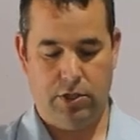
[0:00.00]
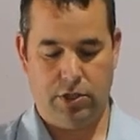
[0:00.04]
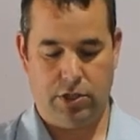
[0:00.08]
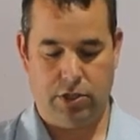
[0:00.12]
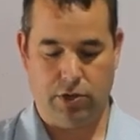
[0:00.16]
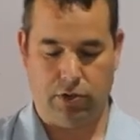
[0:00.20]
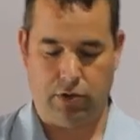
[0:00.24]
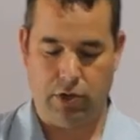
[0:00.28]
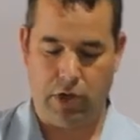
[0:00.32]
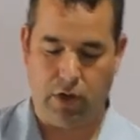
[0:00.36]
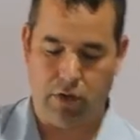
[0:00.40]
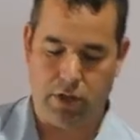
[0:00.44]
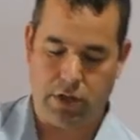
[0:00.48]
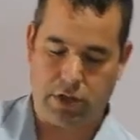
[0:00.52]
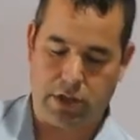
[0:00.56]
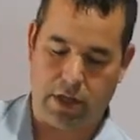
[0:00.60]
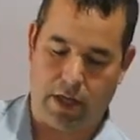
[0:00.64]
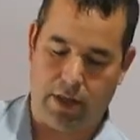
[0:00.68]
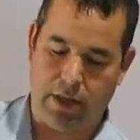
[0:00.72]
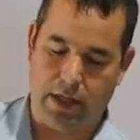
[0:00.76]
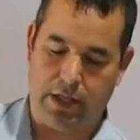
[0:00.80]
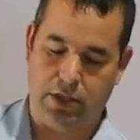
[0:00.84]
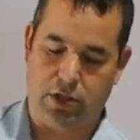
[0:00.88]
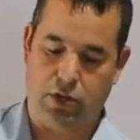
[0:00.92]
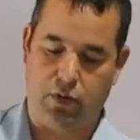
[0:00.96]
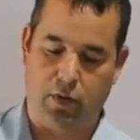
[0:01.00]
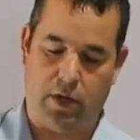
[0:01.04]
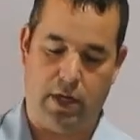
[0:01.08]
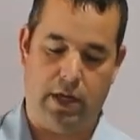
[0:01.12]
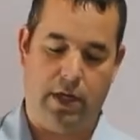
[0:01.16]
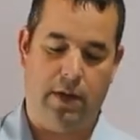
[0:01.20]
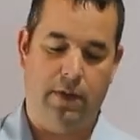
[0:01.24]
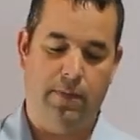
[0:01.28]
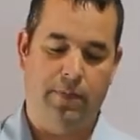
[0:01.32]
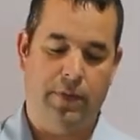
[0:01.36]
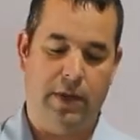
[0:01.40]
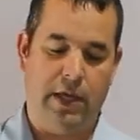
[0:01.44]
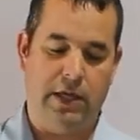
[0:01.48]
So you'll notice on this
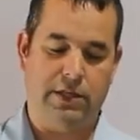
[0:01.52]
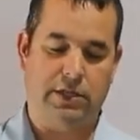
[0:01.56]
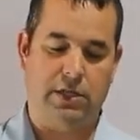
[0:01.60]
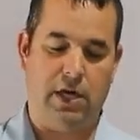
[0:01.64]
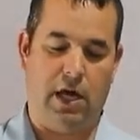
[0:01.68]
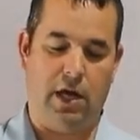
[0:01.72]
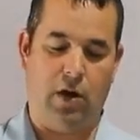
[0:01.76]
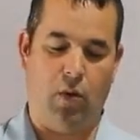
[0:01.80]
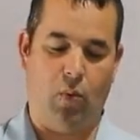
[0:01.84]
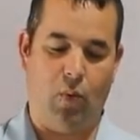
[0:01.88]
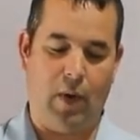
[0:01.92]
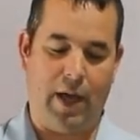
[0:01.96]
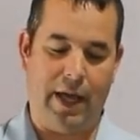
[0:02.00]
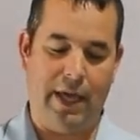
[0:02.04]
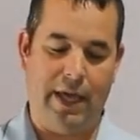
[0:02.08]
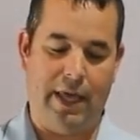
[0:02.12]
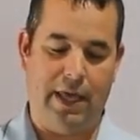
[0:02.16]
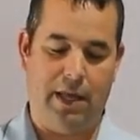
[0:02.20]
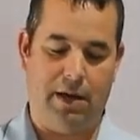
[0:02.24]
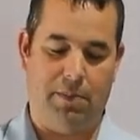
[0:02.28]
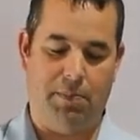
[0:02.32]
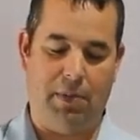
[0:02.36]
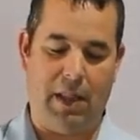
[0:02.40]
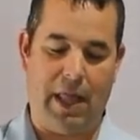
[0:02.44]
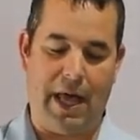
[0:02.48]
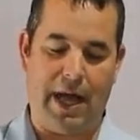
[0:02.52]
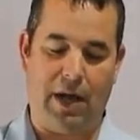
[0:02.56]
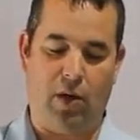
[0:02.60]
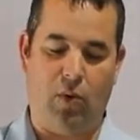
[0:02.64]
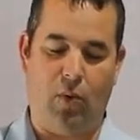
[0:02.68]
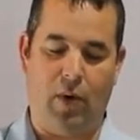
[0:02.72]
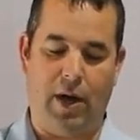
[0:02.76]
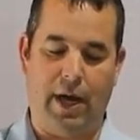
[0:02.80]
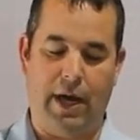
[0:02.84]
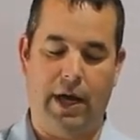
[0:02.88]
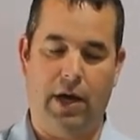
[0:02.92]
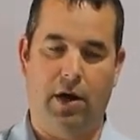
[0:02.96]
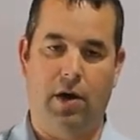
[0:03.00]
one, it's got a white and a black
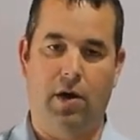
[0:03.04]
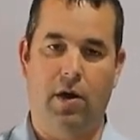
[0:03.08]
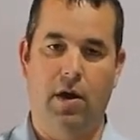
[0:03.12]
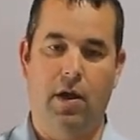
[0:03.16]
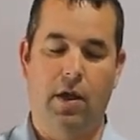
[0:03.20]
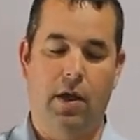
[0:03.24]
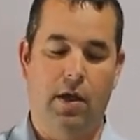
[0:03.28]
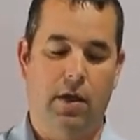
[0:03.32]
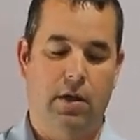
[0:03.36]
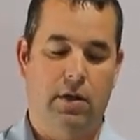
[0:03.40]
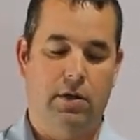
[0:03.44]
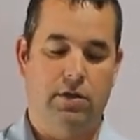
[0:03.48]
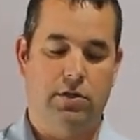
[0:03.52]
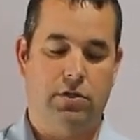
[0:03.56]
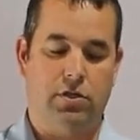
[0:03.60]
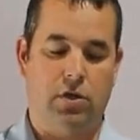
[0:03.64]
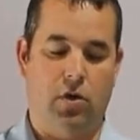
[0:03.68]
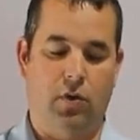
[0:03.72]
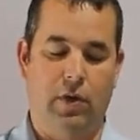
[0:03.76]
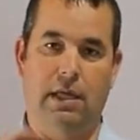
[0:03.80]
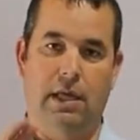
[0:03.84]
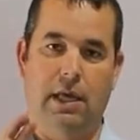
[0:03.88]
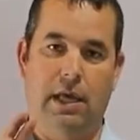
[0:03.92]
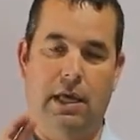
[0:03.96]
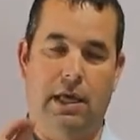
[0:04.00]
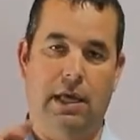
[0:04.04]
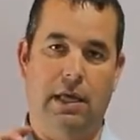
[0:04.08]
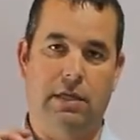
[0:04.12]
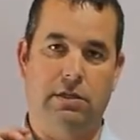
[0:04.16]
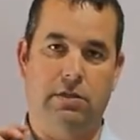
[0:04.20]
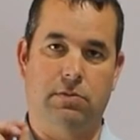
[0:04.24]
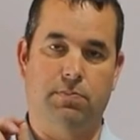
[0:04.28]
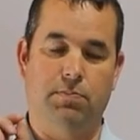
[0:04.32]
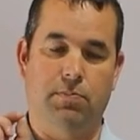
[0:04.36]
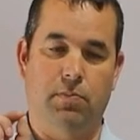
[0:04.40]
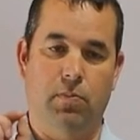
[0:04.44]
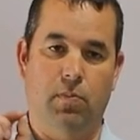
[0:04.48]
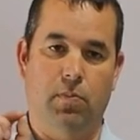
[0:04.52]
wire. So it
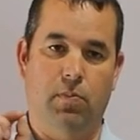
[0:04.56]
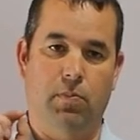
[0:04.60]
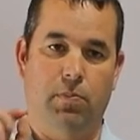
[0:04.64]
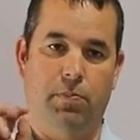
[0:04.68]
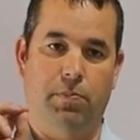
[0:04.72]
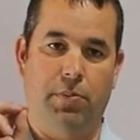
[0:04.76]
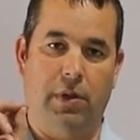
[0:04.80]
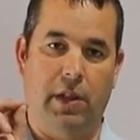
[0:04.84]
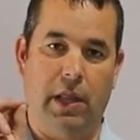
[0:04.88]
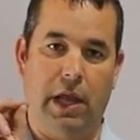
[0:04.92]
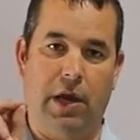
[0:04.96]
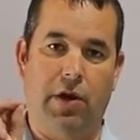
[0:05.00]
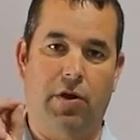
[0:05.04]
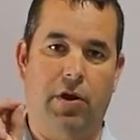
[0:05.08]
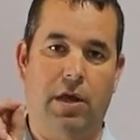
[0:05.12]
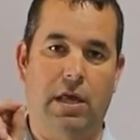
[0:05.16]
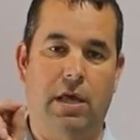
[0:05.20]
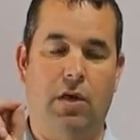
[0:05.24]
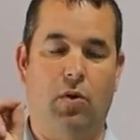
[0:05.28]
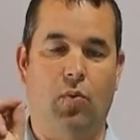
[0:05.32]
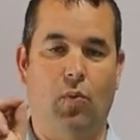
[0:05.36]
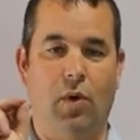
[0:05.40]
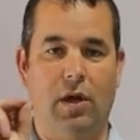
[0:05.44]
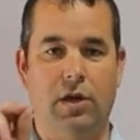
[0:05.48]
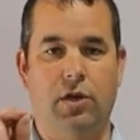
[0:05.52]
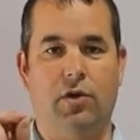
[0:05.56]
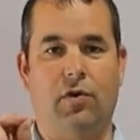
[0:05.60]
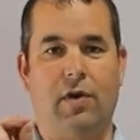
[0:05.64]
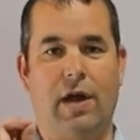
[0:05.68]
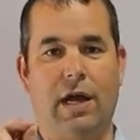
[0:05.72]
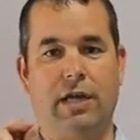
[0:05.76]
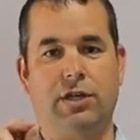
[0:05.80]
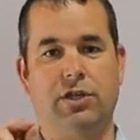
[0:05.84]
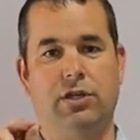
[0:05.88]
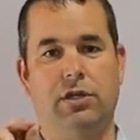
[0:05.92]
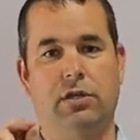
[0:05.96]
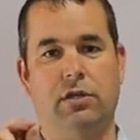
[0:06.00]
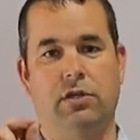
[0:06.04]
gets polarity in one
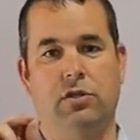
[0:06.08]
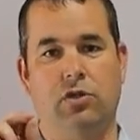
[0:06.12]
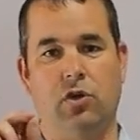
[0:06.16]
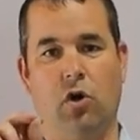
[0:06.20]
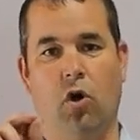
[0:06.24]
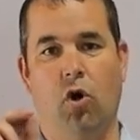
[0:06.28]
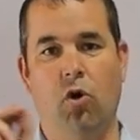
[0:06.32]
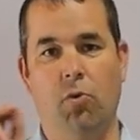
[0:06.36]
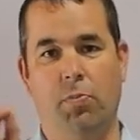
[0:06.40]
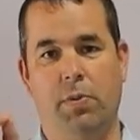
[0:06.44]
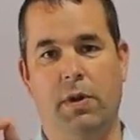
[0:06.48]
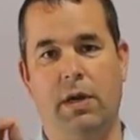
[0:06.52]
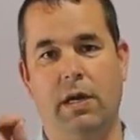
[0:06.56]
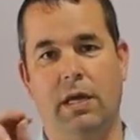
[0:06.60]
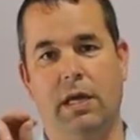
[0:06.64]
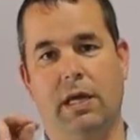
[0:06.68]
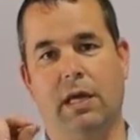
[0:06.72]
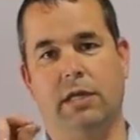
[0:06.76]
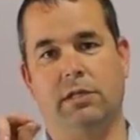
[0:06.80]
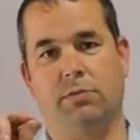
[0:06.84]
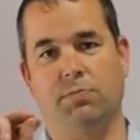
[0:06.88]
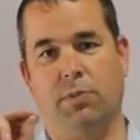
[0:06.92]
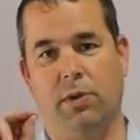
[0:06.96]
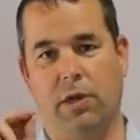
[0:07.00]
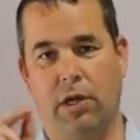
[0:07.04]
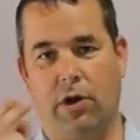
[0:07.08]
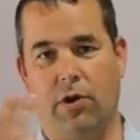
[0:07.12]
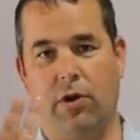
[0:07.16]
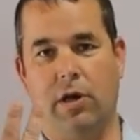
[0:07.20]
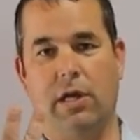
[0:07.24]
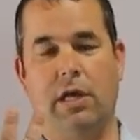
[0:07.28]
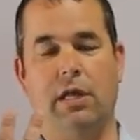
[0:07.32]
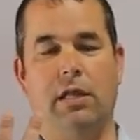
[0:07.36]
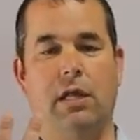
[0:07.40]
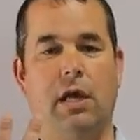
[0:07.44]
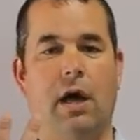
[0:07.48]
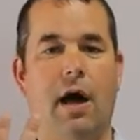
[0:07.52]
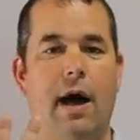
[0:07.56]
direction to open, it gets polarity
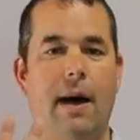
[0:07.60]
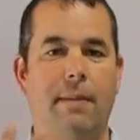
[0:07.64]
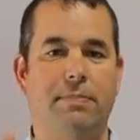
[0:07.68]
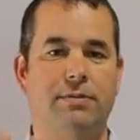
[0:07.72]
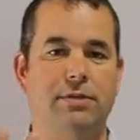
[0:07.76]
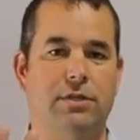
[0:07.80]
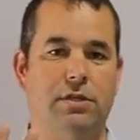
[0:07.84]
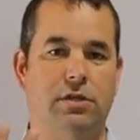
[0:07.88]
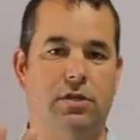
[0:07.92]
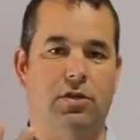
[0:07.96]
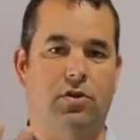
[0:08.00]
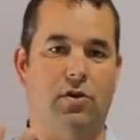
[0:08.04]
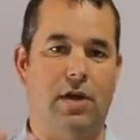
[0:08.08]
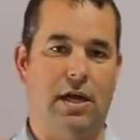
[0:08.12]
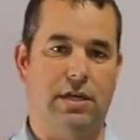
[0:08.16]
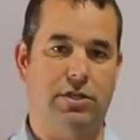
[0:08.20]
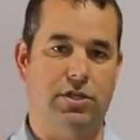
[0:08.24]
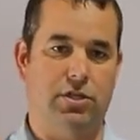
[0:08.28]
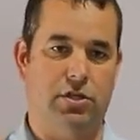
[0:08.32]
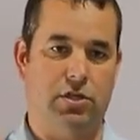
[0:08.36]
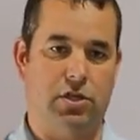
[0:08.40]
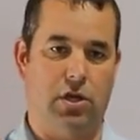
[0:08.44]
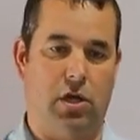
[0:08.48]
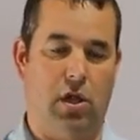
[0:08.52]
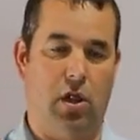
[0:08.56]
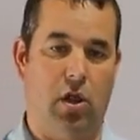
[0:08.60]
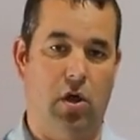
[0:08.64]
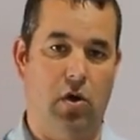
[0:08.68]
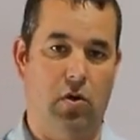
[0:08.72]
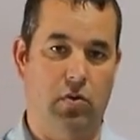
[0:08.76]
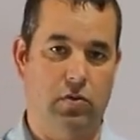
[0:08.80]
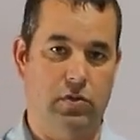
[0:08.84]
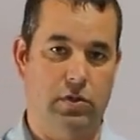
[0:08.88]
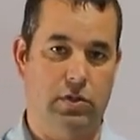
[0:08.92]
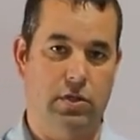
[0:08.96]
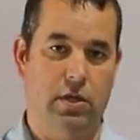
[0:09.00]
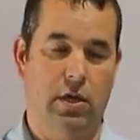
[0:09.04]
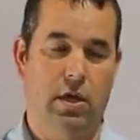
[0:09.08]
in the opposite direction to
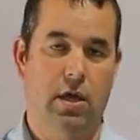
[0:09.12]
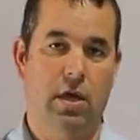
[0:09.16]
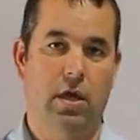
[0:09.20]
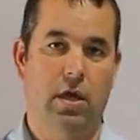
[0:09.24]
close.